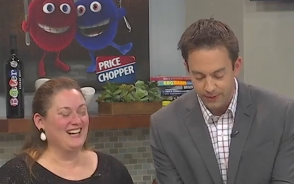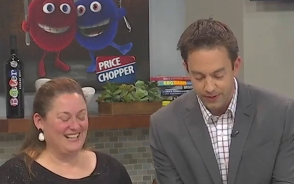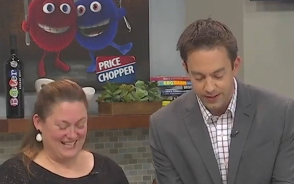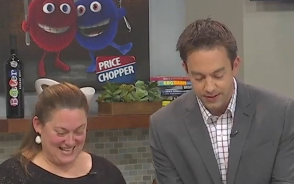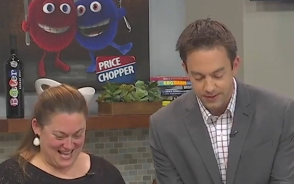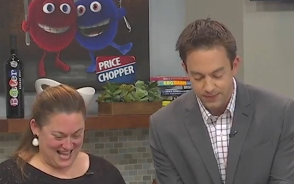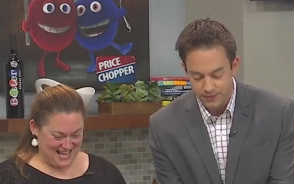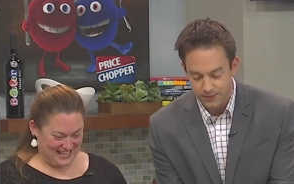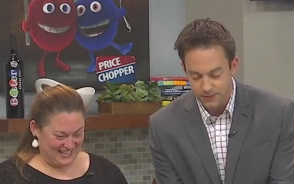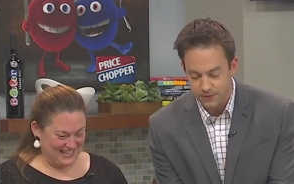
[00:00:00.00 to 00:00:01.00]
Speaker 1: these.
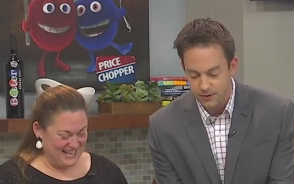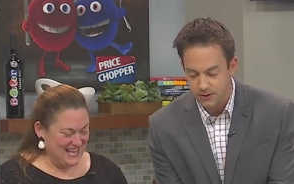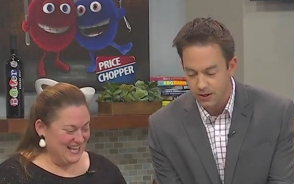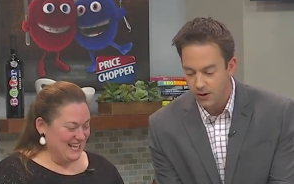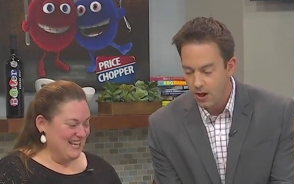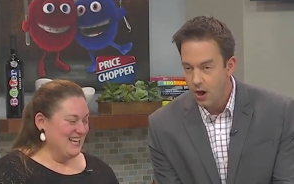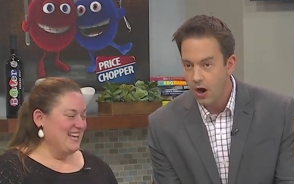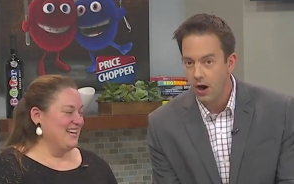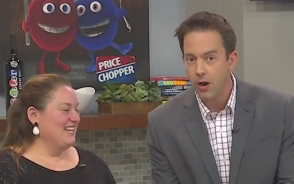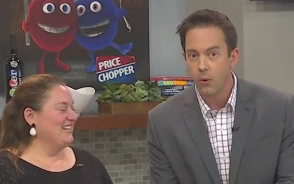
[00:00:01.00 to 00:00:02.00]
So, all
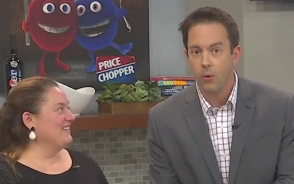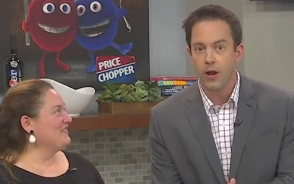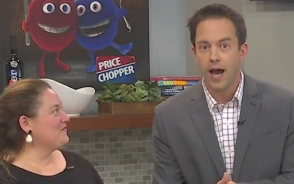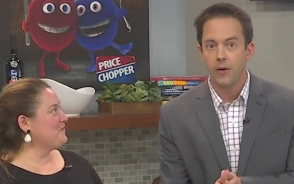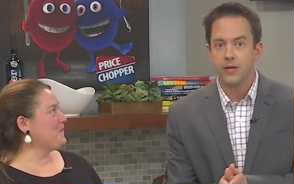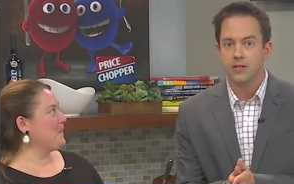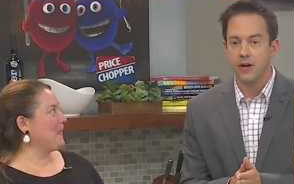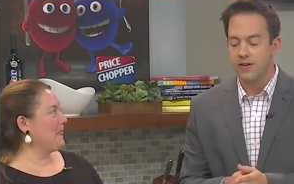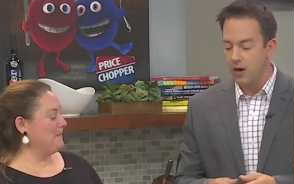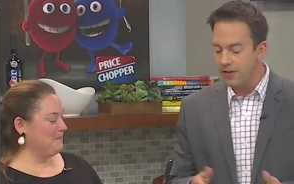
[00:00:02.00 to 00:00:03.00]
right. Well, what? How do we start?
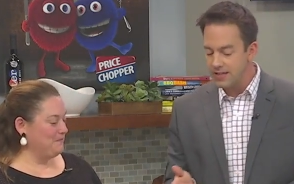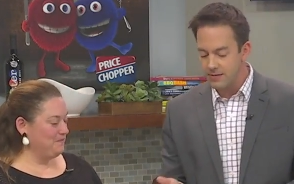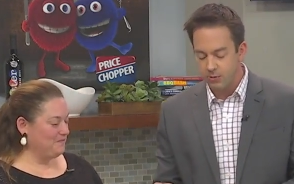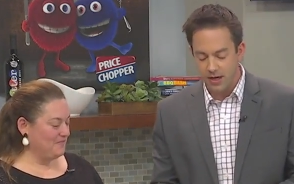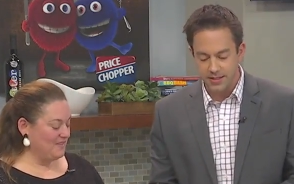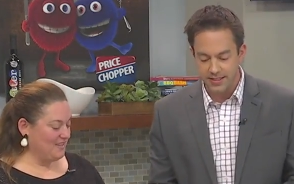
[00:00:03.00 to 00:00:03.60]
Are these projects